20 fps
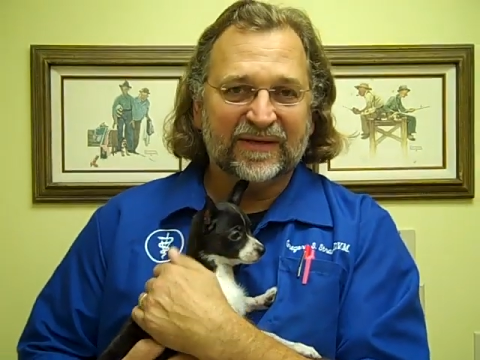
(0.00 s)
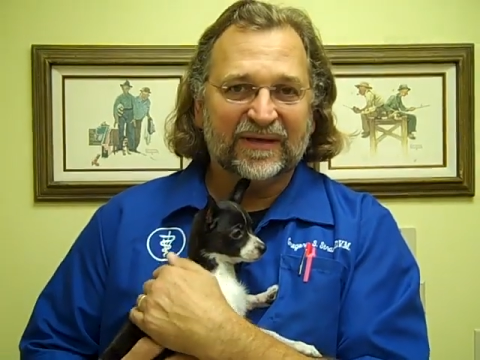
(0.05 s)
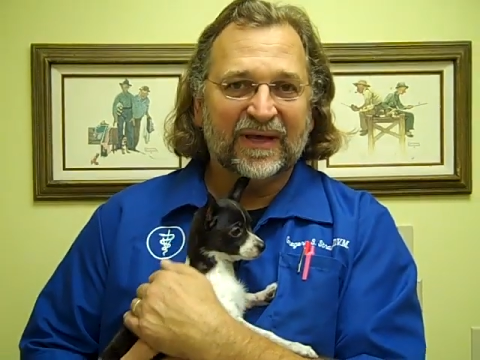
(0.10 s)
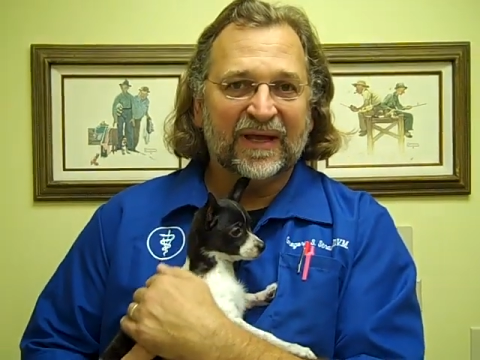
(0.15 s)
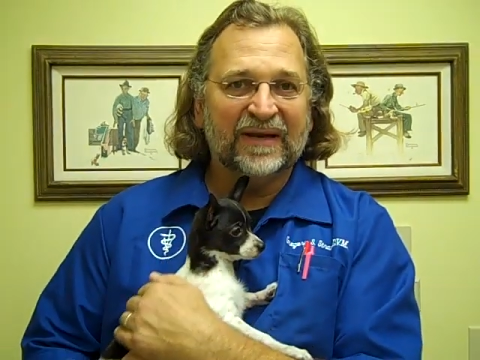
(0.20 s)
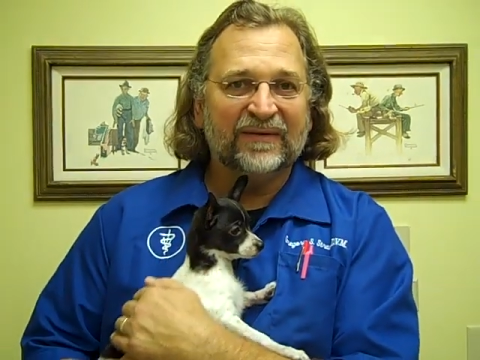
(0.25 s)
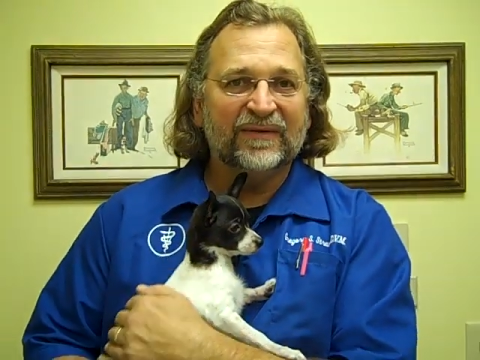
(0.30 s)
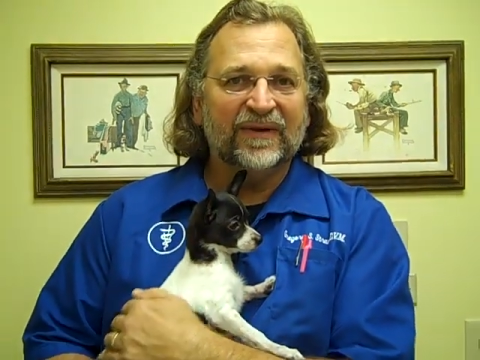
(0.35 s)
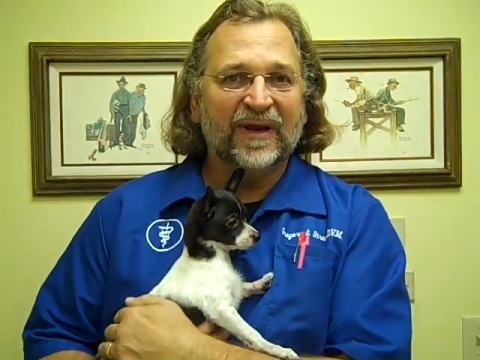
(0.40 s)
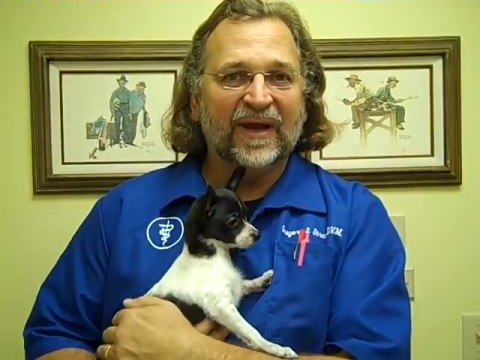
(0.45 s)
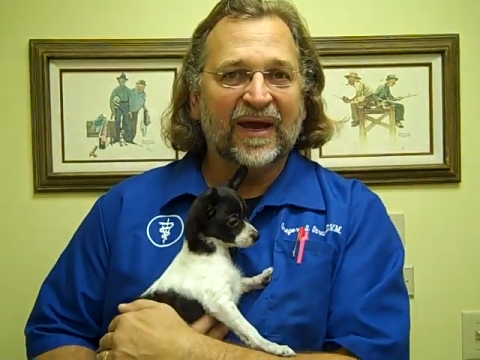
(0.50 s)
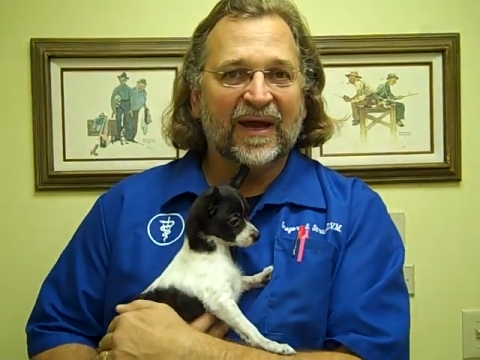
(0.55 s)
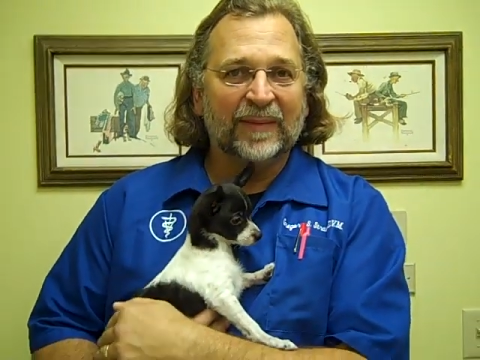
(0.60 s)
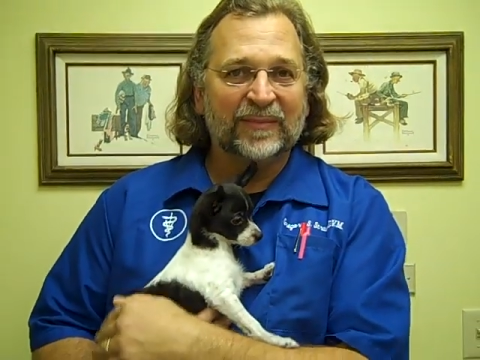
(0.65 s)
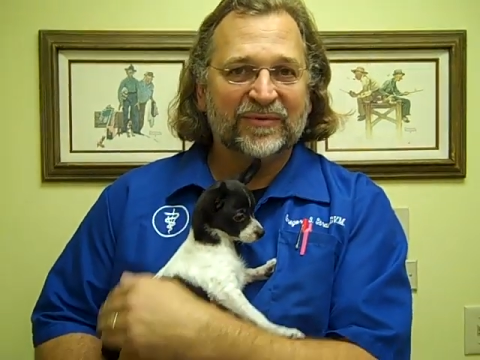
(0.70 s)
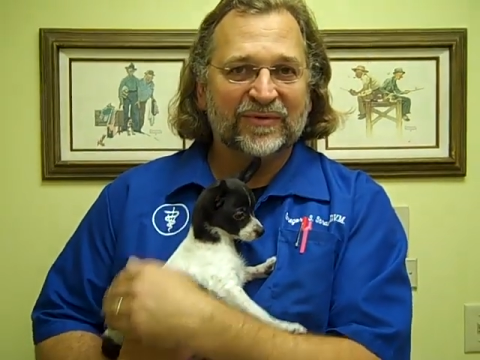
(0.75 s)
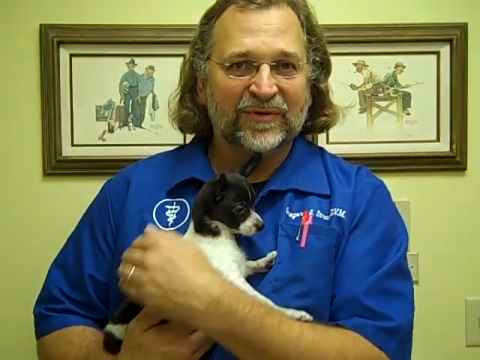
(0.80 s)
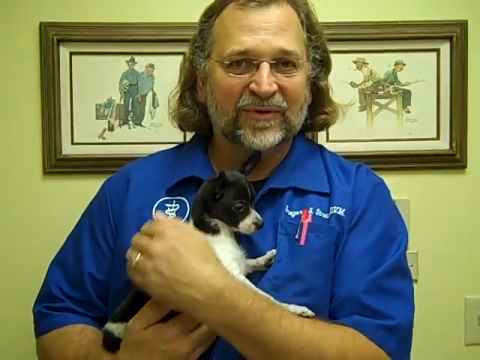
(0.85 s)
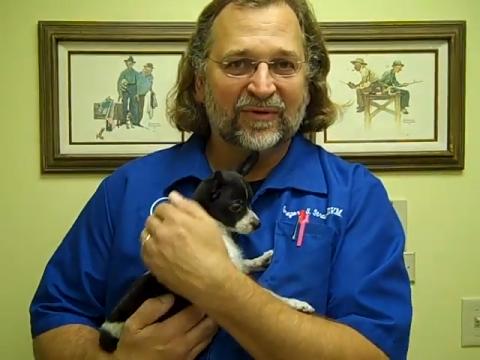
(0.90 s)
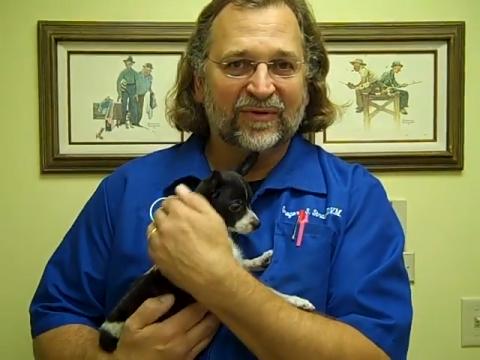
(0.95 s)
kind of an
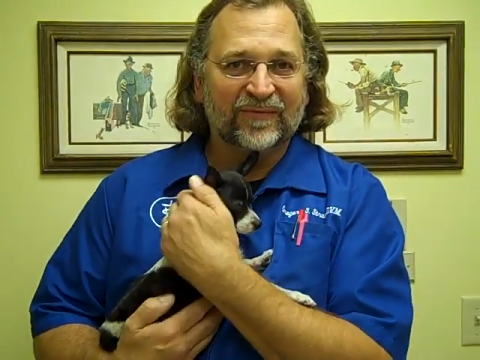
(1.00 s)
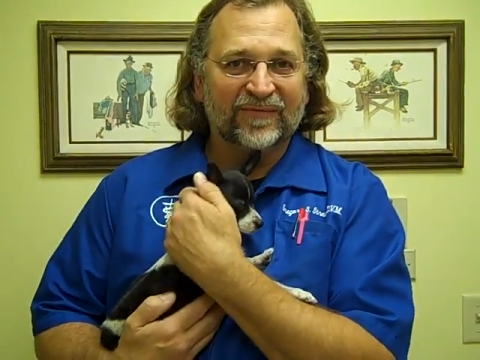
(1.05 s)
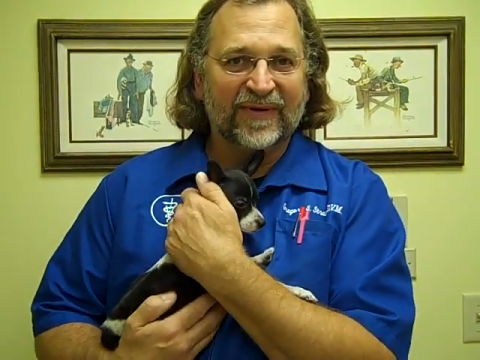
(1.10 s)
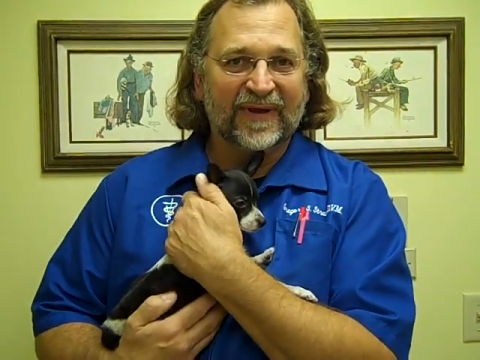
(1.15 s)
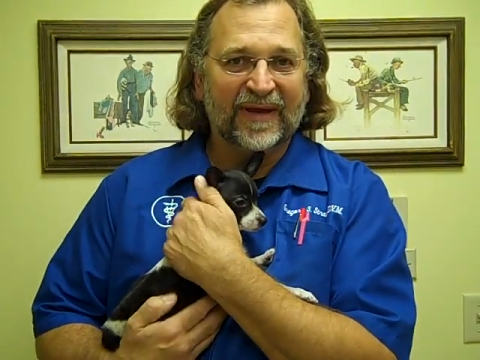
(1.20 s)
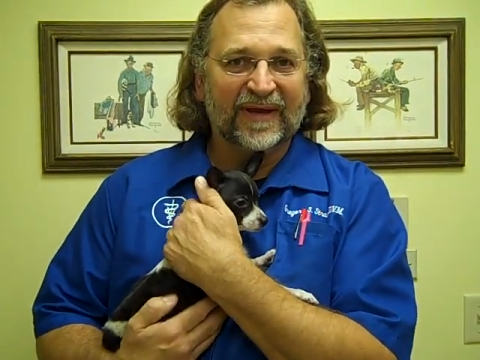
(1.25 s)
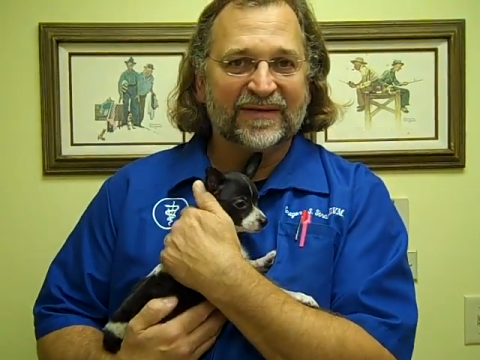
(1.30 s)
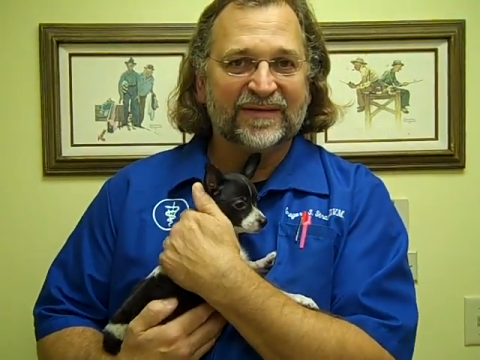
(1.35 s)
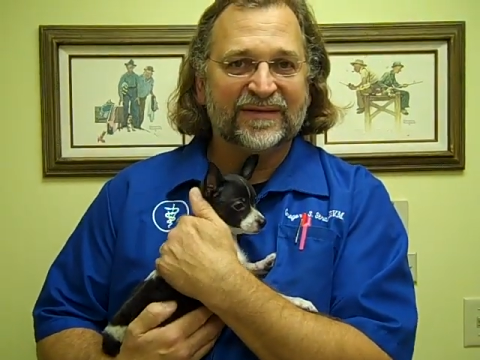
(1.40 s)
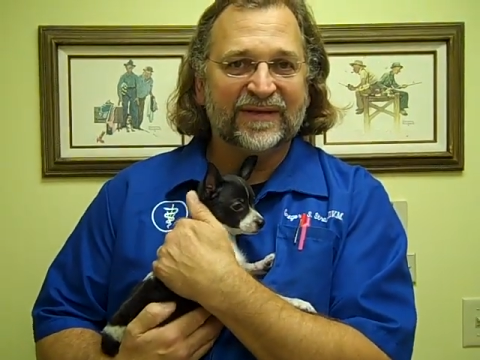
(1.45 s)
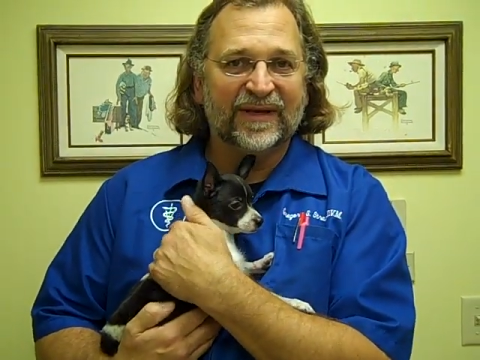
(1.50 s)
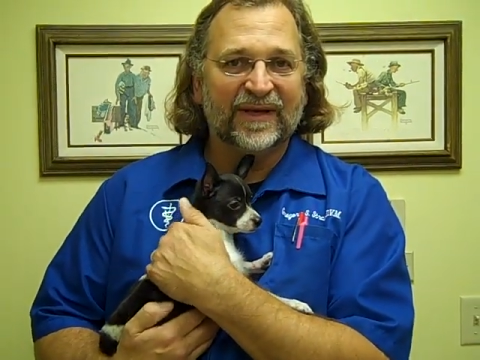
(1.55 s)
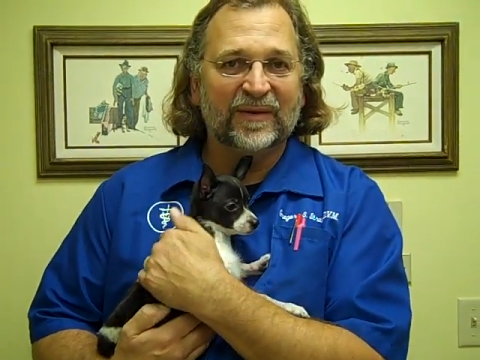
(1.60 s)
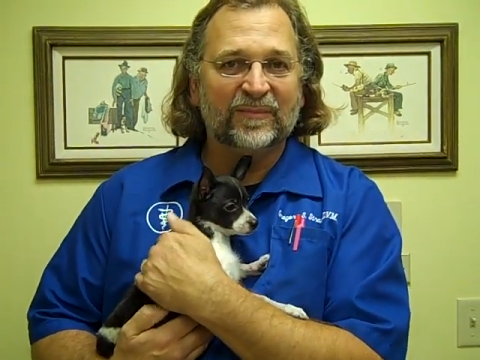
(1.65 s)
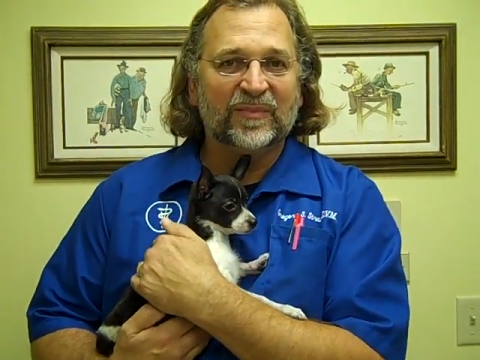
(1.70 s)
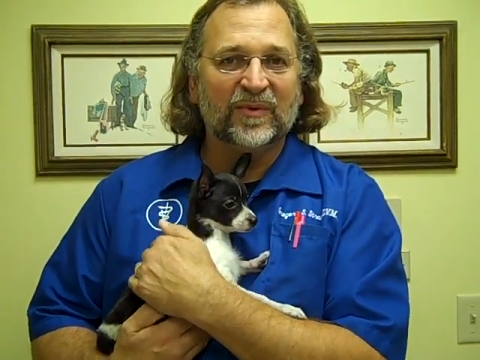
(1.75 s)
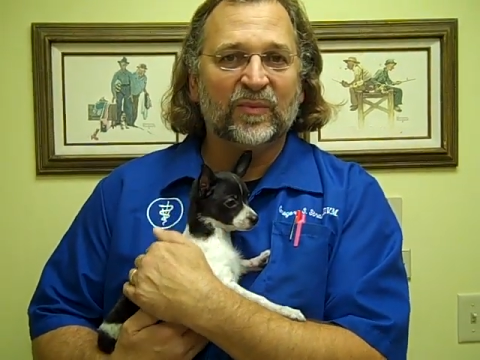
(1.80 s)
optional vaccine,